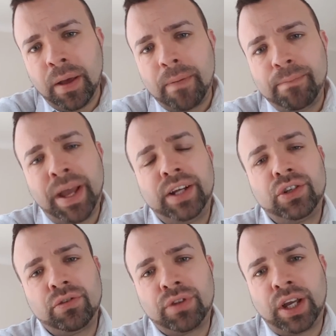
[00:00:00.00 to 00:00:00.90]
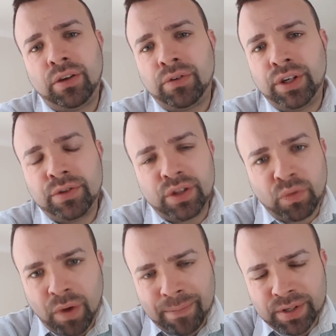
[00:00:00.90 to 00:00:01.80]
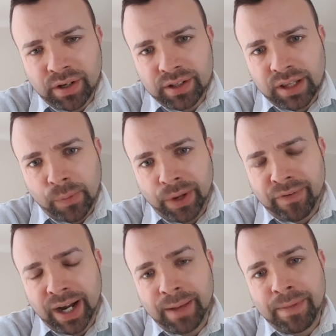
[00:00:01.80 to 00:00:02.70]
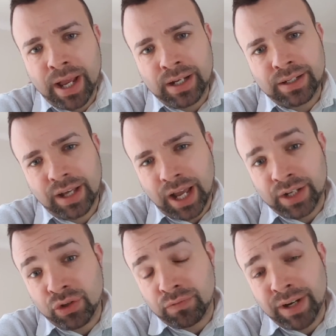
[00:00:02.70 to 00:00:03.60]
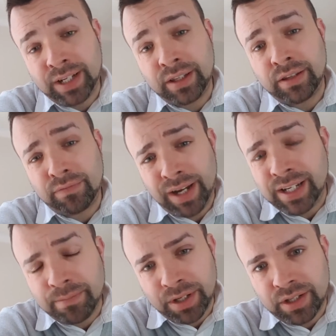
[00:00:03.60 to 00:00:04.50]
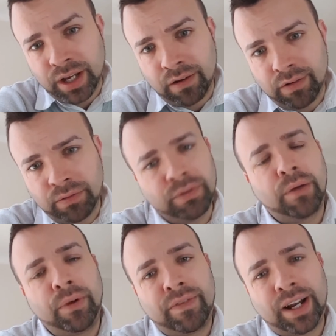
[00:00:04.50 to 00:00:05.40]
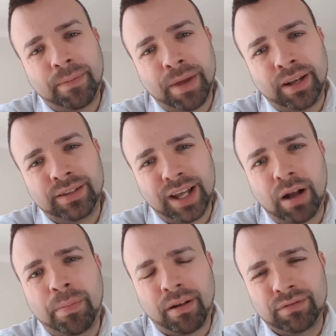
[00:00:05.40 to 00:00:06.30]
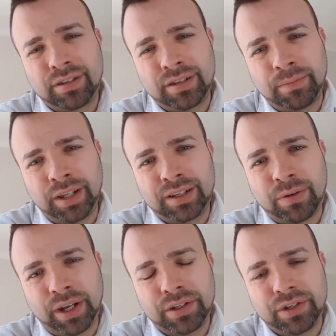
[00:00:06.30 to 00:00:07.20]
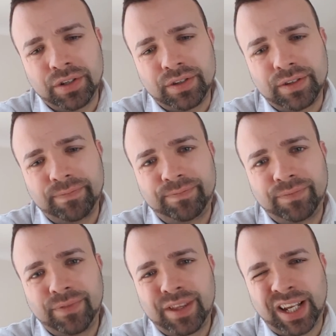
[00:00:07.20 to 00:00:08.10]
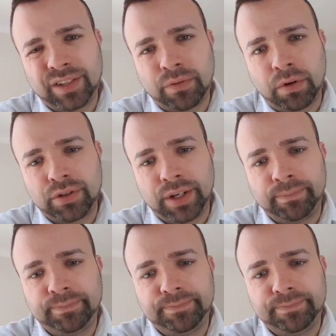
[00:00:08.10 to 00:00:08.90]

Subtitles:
Make sure that you're using the websites that we recommend and you're reading the reading material that we recommend to help answer some of these questions. Thanks for watching.